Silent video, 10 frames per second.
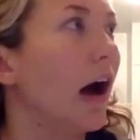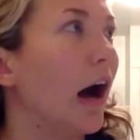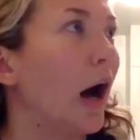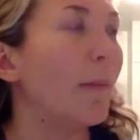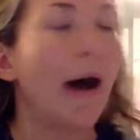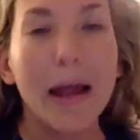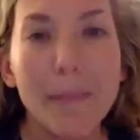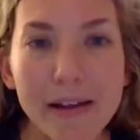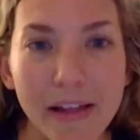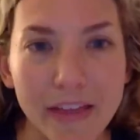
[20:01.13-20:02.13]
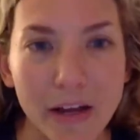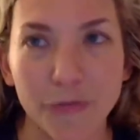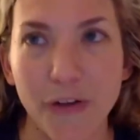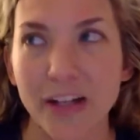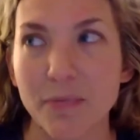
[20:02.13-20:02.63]
I might let that
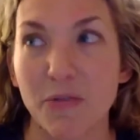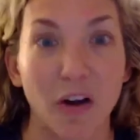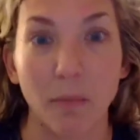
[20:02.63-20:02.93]
affect me for a